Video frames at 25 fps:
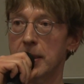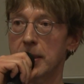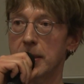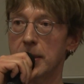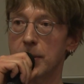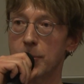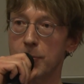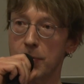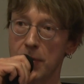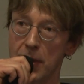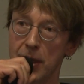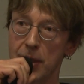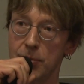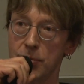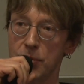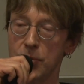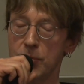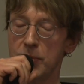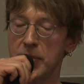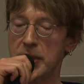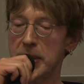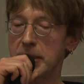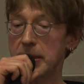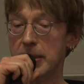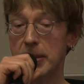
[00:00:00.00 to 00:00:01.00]
Their
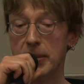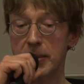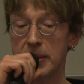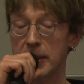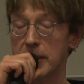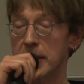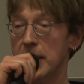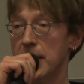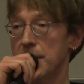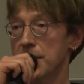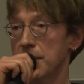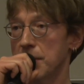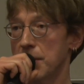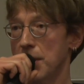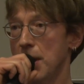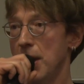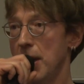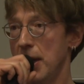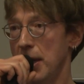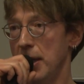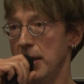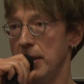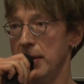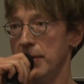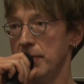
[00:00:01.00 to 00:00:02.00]
problem is their entire
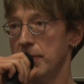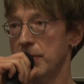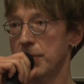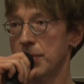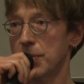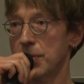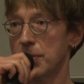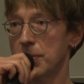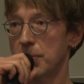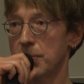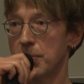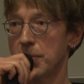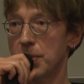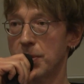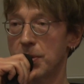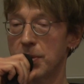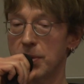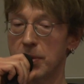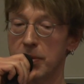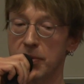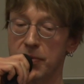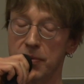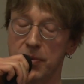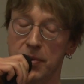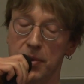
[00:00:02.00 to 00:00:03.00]
lives.
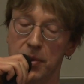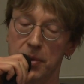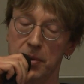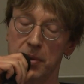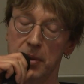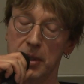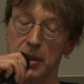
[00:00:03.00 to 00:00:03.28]
So if you